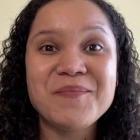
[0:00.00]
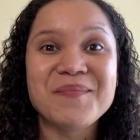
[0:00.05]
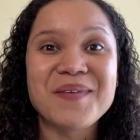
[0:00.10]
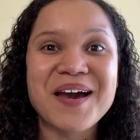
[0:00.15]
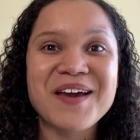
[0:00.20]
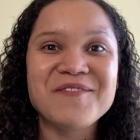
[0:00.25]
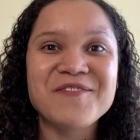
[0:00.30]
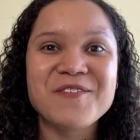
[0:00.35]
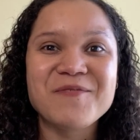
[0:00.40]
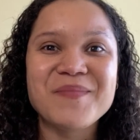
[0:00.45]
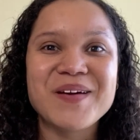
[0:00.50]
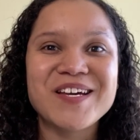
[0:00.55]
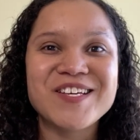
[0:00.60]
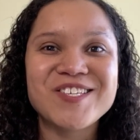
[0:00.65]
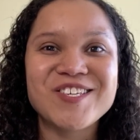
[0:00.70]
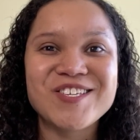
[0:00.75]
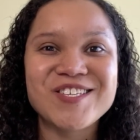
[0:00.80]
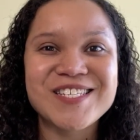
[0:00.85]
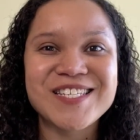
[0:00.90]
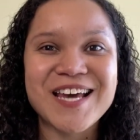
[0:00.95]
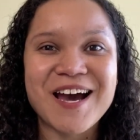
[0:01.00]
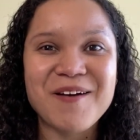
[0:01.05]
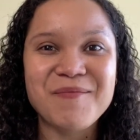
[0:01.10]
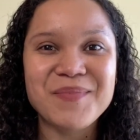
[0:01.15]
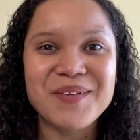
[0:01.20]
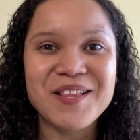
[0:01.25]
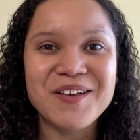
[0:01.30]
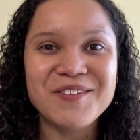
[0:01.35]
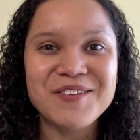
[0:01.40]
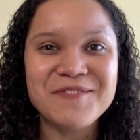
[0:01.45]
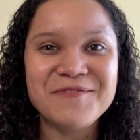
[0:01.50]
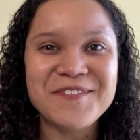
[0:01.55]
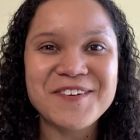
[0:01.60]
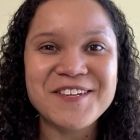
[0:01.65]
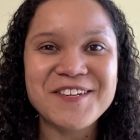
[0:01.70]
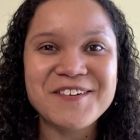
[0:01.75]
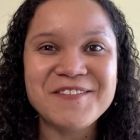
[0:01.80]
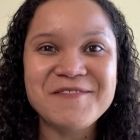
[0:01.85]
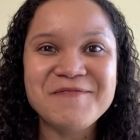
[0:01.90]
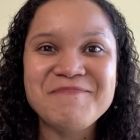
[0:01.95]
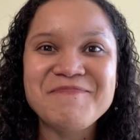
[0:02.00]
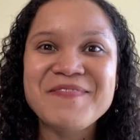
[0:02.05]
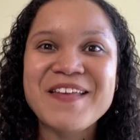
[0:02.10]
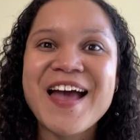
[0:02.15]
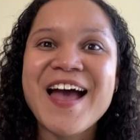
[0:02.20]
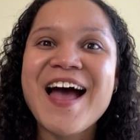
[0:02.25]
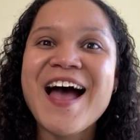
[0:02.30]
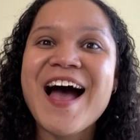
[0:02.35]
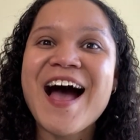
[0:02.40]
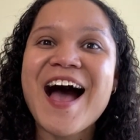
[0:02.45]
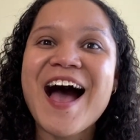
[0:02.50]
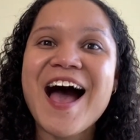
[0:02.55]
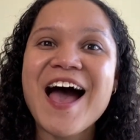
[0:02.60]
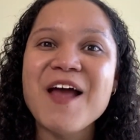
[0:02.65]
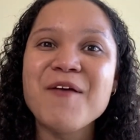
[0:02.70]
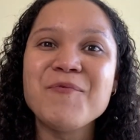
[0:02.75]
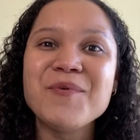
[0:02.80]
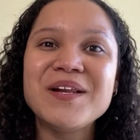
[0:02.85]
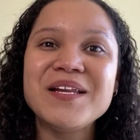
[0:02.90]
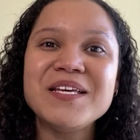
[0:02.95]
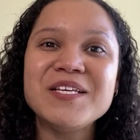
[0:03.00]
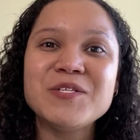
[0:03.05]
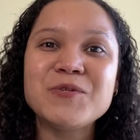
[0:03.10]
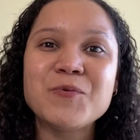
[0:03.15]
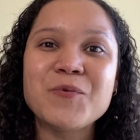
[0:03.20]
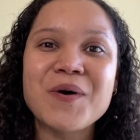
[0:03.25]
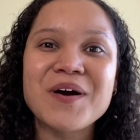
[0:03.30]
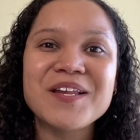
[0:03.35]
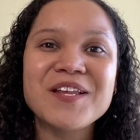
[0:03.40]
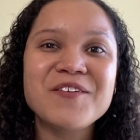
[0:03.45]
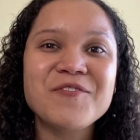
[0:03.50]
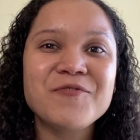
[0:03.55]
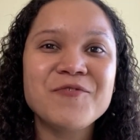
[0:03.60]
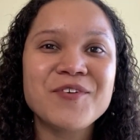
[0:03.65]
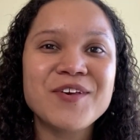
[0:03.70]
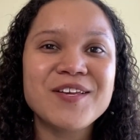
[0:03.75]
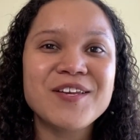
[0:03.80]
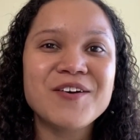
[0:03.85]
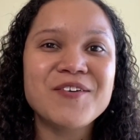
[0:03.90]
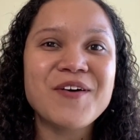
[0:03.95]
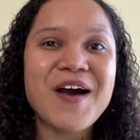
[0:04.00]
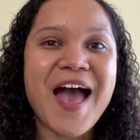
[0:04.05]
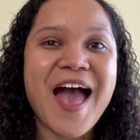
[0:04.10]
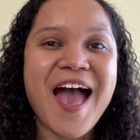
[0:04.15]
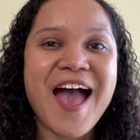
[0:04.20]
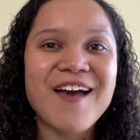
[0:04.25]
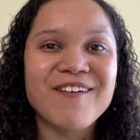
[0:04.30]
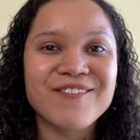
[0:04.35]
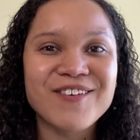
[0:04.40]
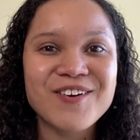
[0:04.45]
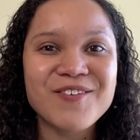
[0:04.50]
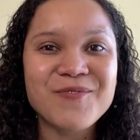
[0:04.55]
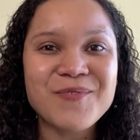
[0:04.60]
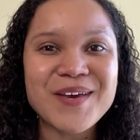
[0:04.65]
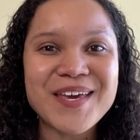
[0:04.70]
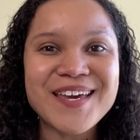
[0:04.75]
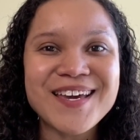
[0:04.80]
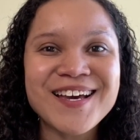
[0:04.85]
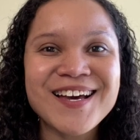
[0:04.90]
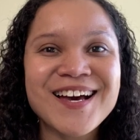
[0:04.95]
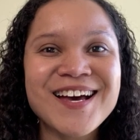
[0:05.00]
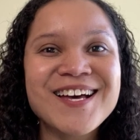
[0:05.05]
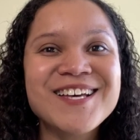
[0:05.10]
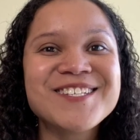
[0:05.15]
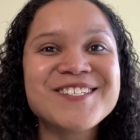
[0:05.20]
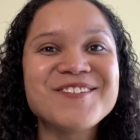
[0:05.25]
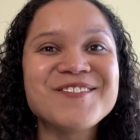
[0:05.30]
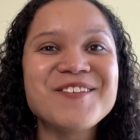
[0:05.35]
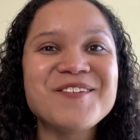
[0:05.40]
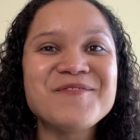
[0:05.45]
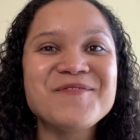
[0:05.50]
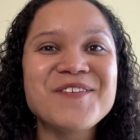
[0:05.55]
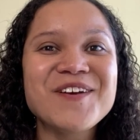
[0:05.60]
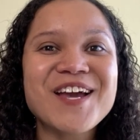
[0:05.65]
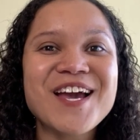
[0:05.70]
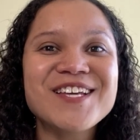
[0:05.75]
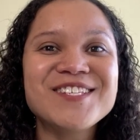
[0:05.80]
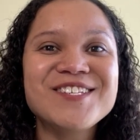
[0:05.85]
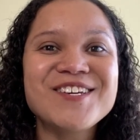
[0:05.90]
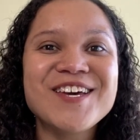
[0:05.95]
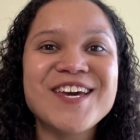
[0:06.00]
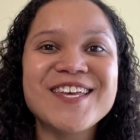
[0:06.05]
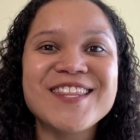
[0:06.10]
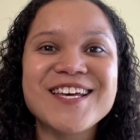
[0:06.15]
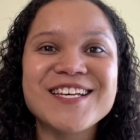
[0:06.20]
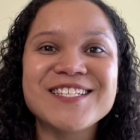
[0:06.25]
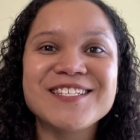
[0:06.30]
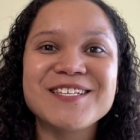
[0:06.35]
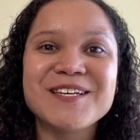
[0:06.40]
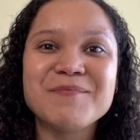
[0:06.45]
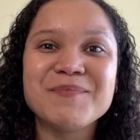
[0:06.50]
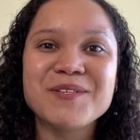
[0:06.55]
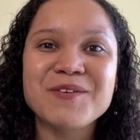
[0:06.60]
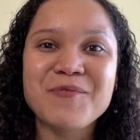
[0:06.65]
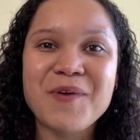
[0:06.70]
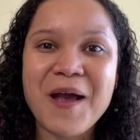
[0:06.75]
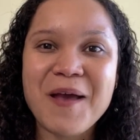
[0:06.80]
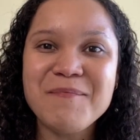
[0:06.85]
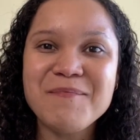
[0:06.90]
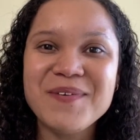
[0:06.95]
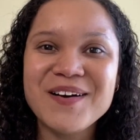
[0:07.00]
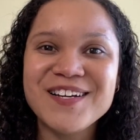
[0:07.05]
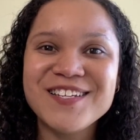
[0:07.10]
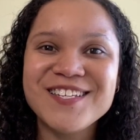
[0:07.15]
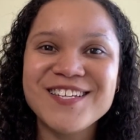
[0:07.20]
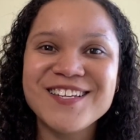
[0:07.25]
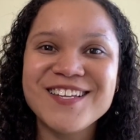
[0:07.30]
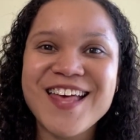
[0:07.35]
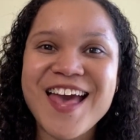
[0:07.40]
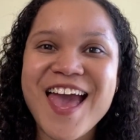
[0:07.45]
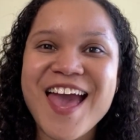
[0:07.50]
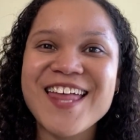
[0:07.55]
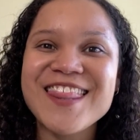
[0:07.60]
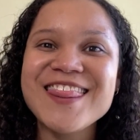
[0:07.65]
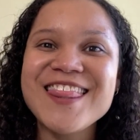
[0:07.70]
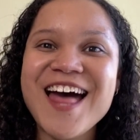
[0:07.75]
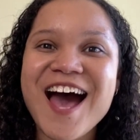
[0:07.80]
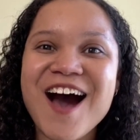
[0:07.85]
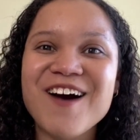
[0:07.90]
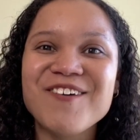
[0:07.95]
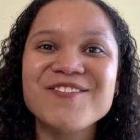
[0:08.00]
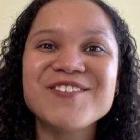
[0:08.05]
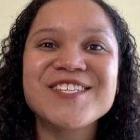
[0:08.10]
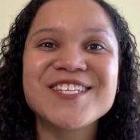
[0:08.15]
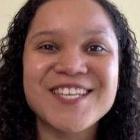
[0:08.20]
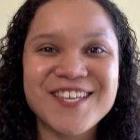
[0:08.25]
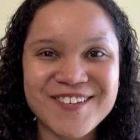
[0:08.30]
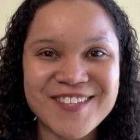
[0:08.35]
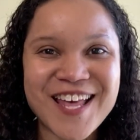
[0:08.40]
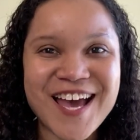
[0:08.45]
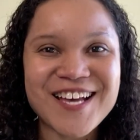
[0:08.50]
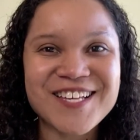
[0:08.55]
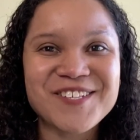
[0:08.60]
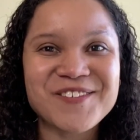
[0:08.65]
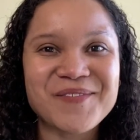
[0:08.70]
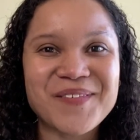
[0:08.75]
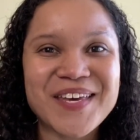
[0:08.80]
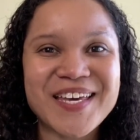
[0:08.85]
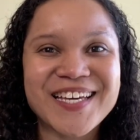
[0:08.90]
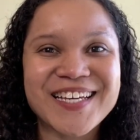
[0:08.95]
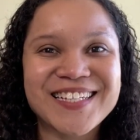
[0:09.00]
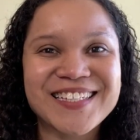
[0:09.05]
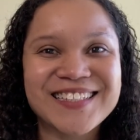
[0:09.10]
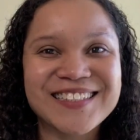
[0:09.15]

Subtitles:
My information is down below the video. I release one new video every week, so don't forget to hit that subscribe button and I'll see you next week.